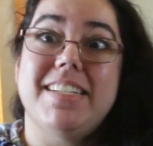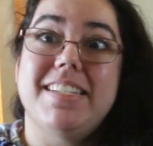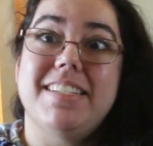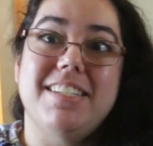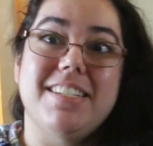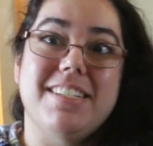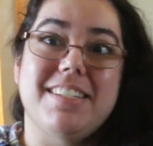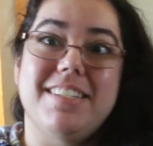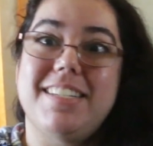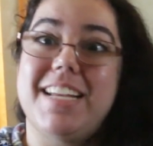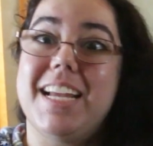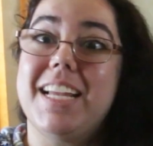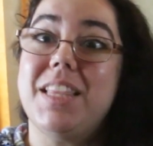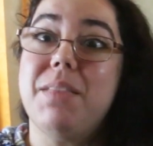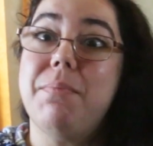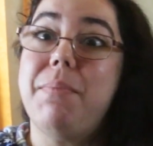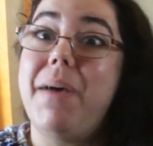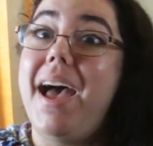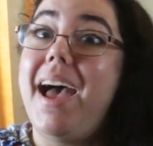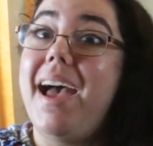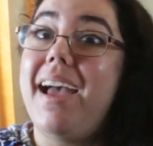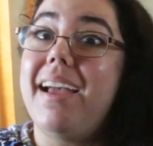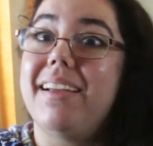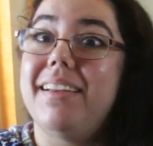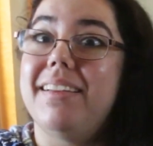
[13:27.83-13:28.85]
just shake the
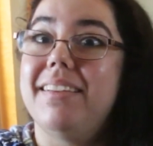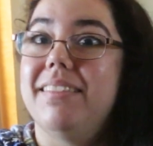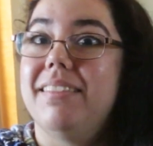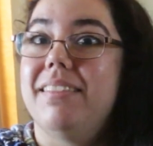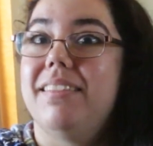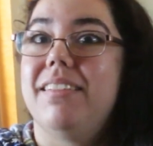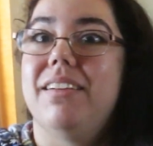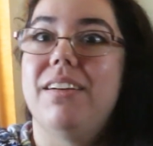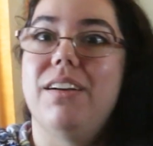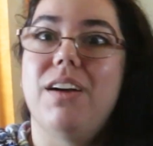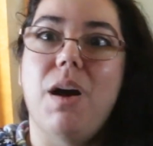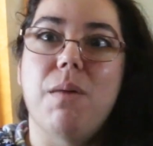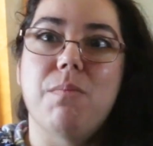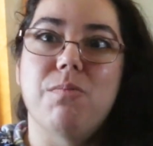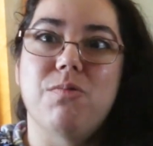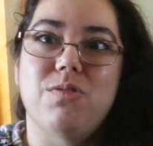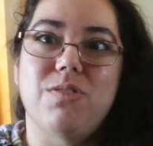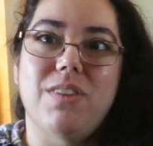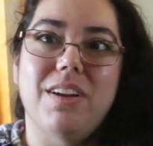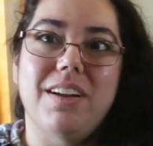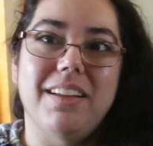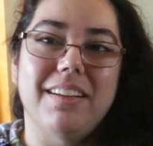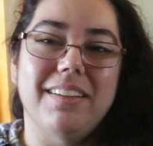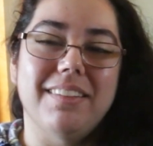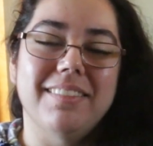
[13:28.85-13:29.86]
bag, comes
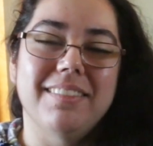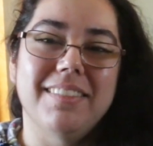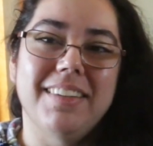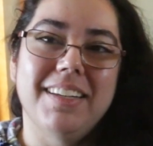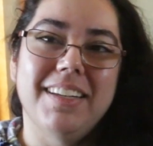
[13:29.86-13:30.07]
running.